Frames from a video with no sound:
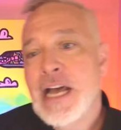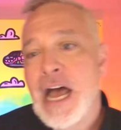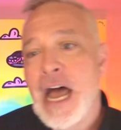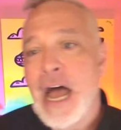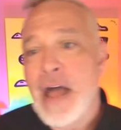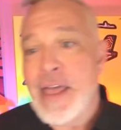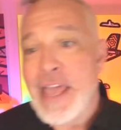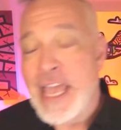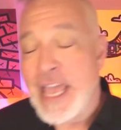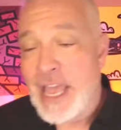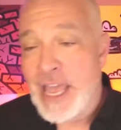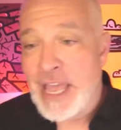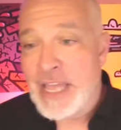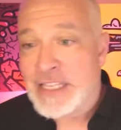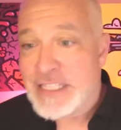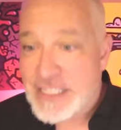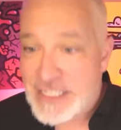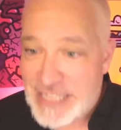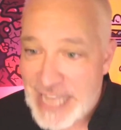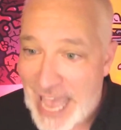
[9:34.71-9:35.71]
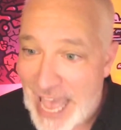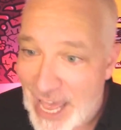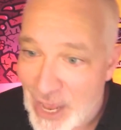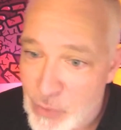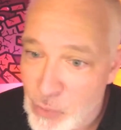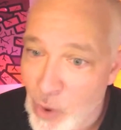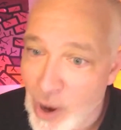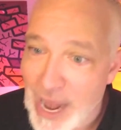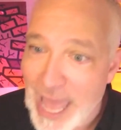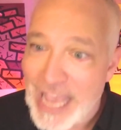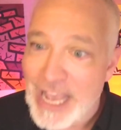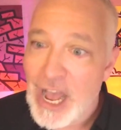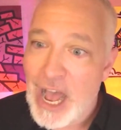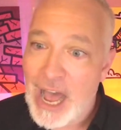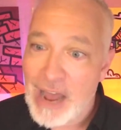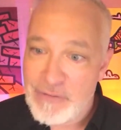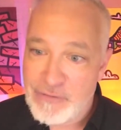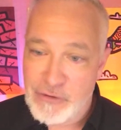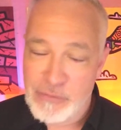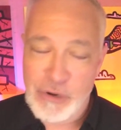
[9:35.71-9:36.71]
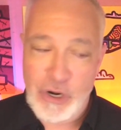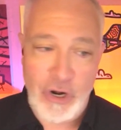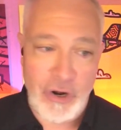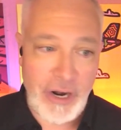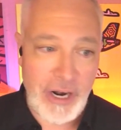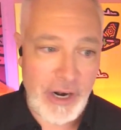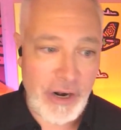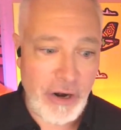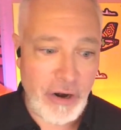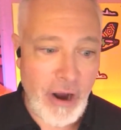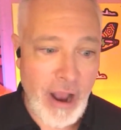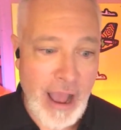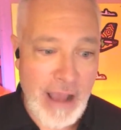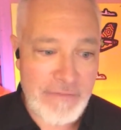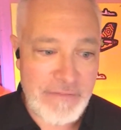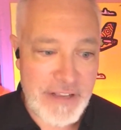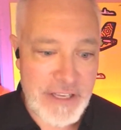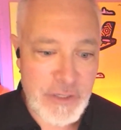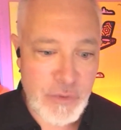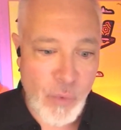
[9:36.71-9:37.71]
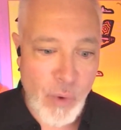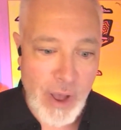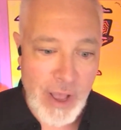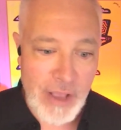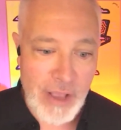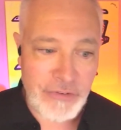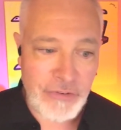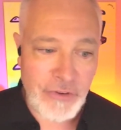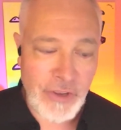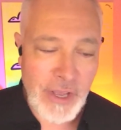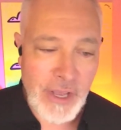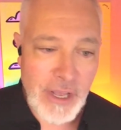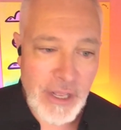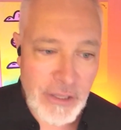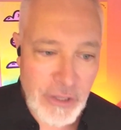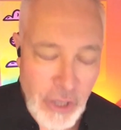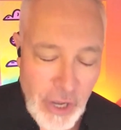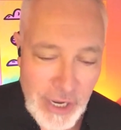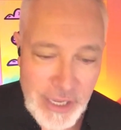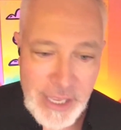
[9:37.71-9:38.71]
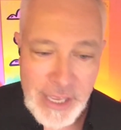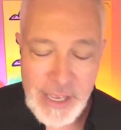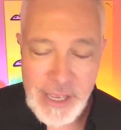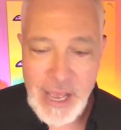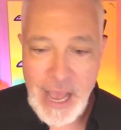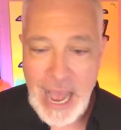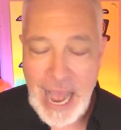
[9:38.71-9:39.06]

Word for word: Uh, instead, what I got from her in her office was look,